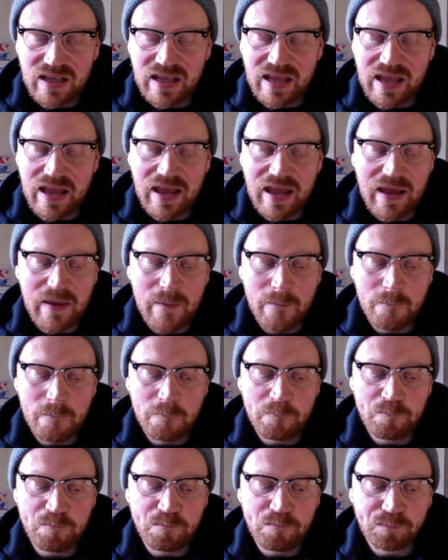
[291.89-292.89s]

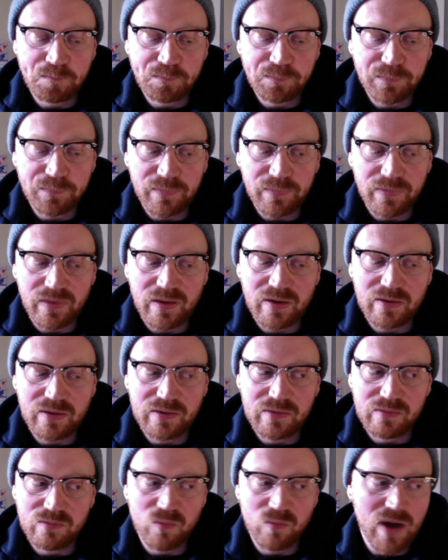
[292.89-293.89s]
Um,
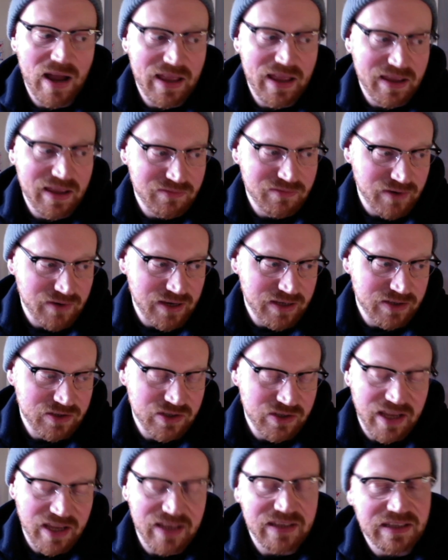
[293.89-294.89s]
why a fridge
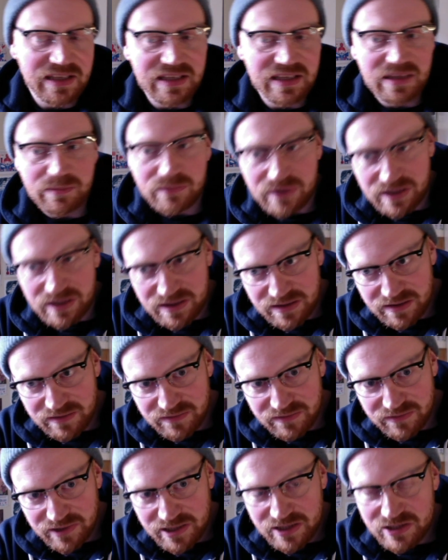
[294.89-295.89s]
and can he breathe in a
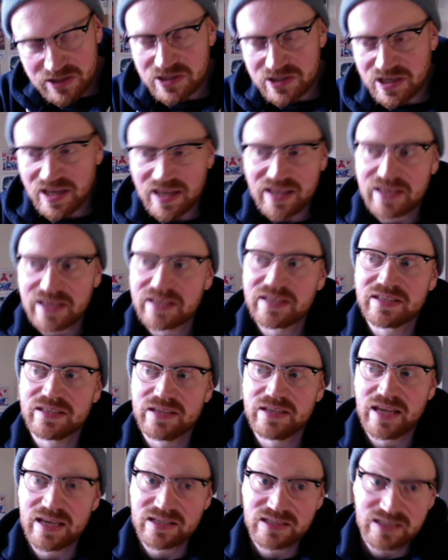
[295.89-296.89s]
fridge? And
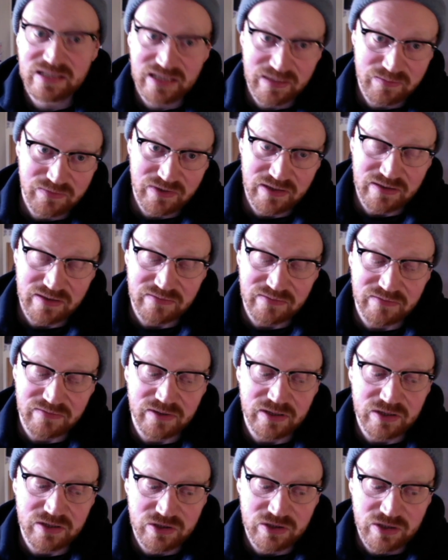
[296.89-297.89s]
yes, he can breathe in a
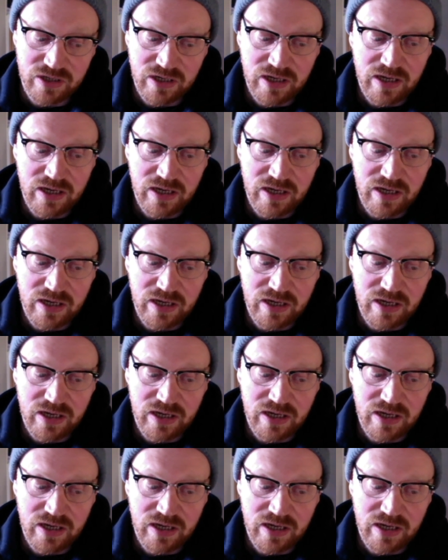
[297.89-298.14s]
fridge.